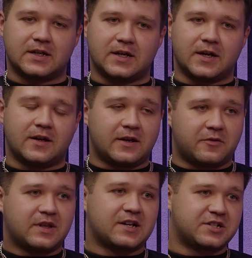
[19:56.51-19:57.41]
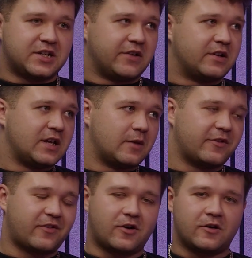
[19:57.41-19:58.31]
That last year and year
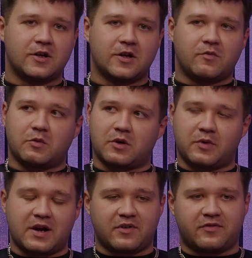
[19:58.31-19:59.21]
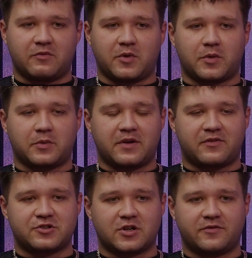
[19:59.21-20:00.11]
before, we want to win everything. We want to win
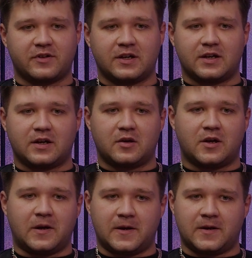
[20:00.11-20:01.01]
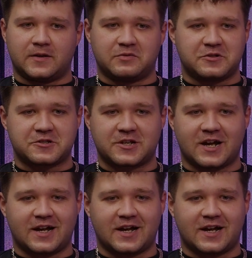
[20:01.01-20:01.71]
every trophy, and we just can't